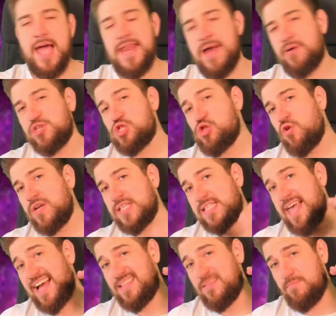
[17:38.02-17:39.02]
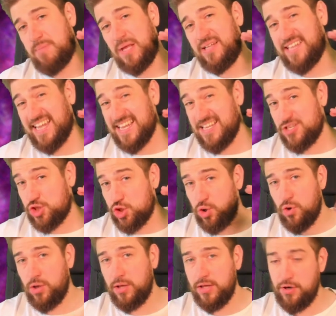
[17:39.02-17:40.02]
Now, as long as that building is
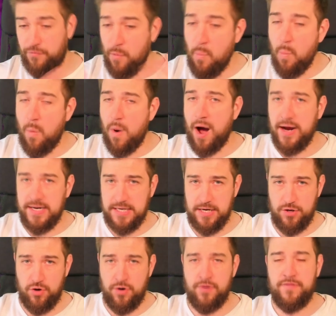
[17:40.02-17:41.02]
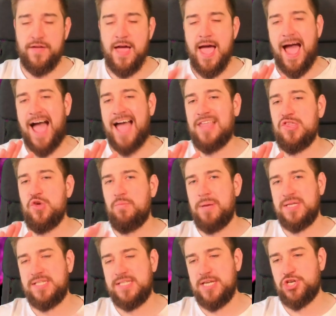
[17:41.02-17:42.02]
tall enough and wide enough, and you
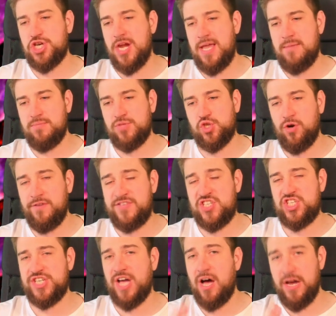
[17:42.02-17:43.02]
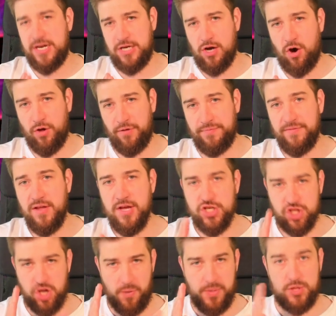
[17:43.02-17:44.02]
position him sort of side on,
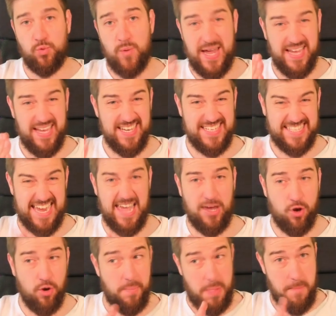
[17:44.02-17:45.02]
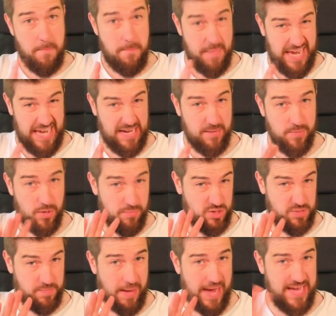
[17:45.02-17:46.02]
so his wings take up the minimum
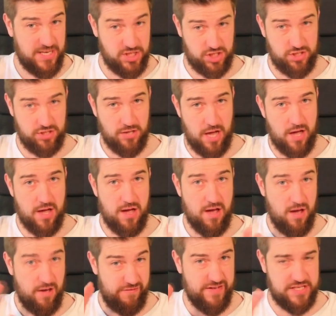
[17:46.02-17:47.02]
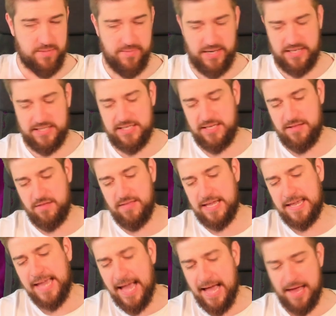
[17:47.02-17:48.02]
space of visibility that they
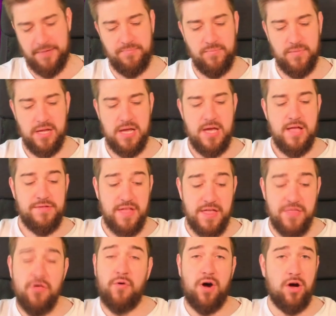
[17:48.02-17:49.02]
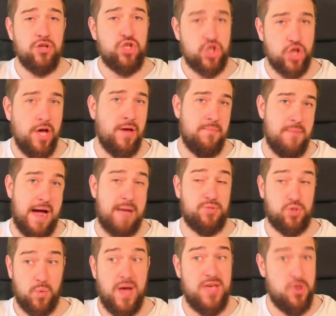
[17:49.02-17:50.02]
can, then there are certain
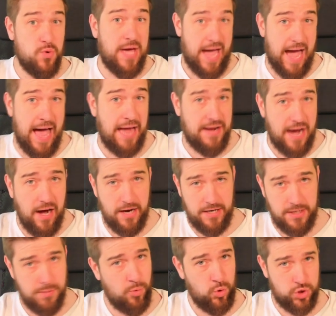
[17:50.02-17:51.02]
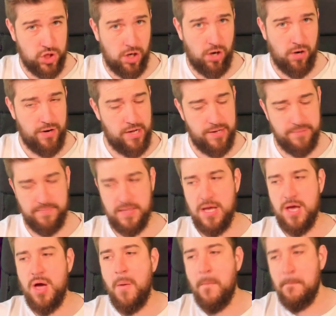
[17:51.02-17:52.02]
maps where you can hide Mortarion,
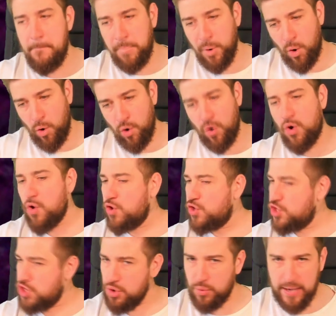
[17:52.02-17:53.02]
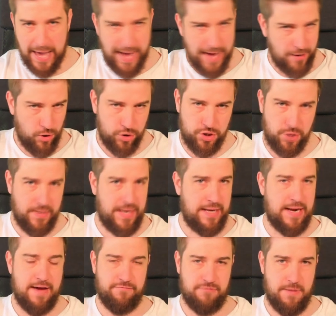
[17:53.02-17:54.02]
but you cannot do it
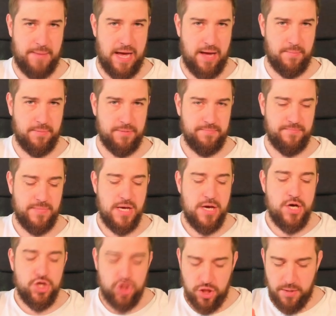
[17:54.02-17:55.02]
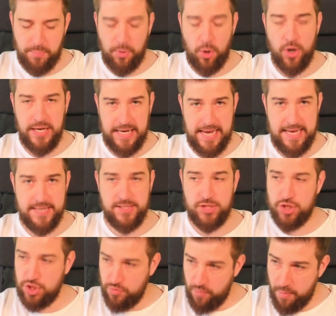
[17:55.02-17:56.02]
in every map. So the point
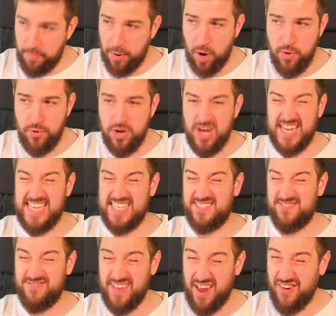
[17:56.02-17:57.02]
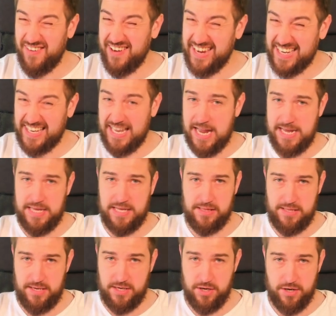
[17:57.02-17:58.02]
is, your opponent is very
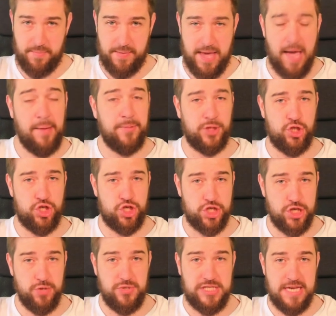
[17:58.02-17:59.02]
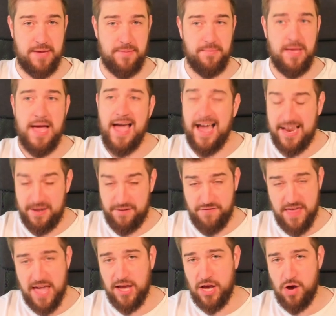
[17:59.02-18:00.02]
likely going to be able to shoot him, and if
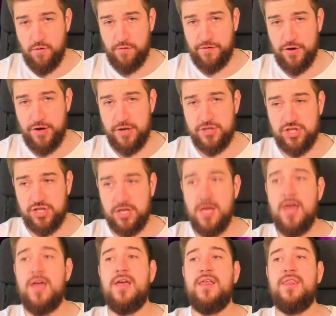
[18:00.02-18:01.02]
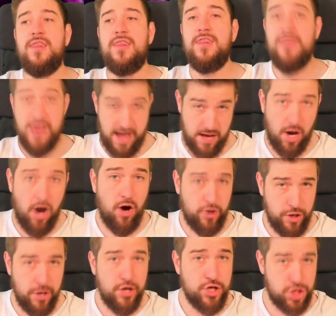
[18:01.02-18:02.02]
they go first, they are
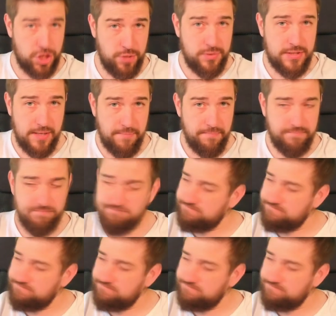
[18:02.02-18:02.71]
going to shoot him.